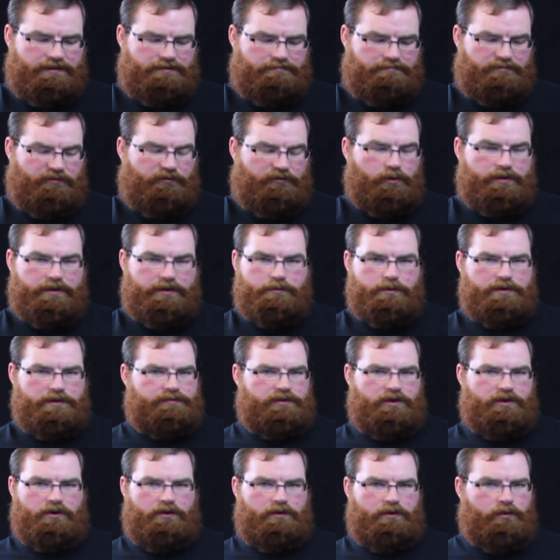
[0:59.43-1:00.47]
before they were even
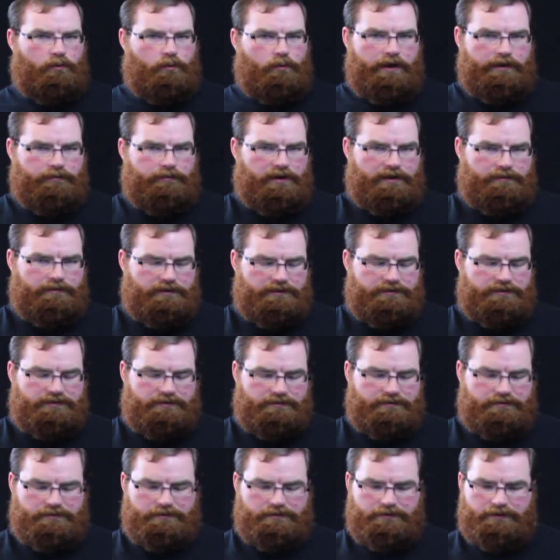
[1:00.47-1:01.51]
called the White Ravens,
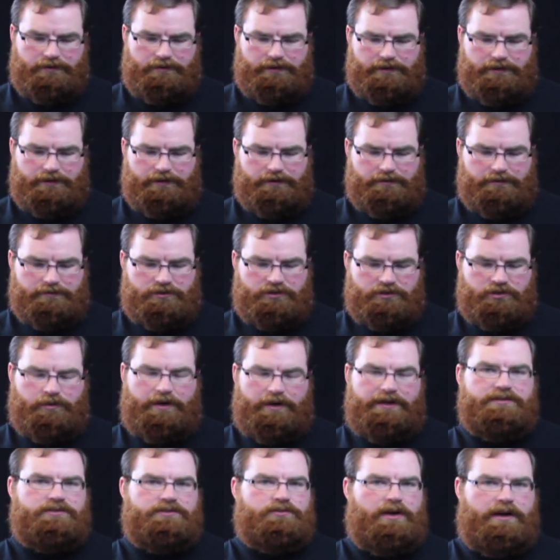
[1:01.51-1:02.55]

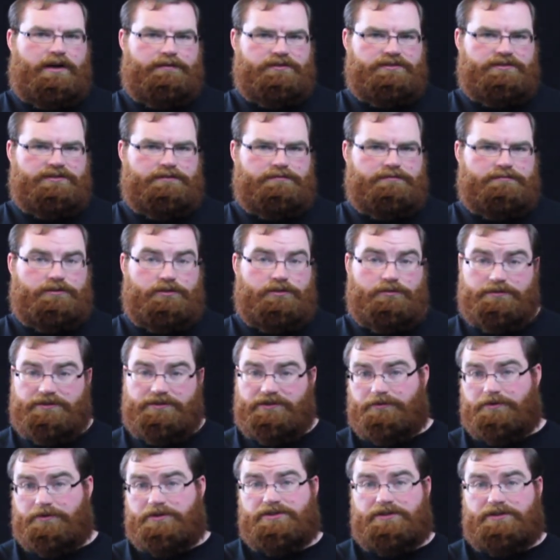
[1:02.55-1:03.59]
Trey Straverson, who was
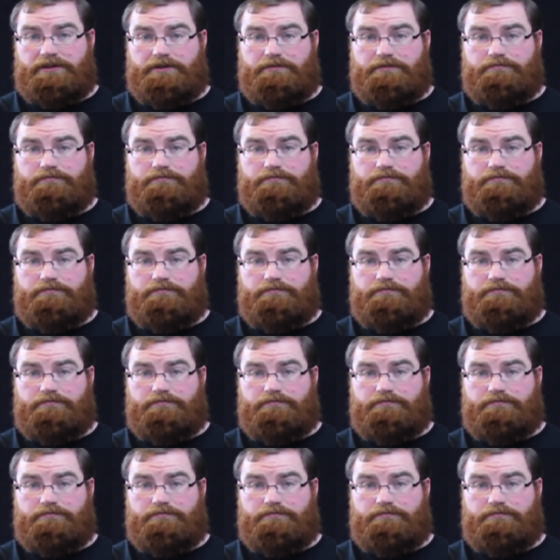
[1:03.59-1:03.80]
originally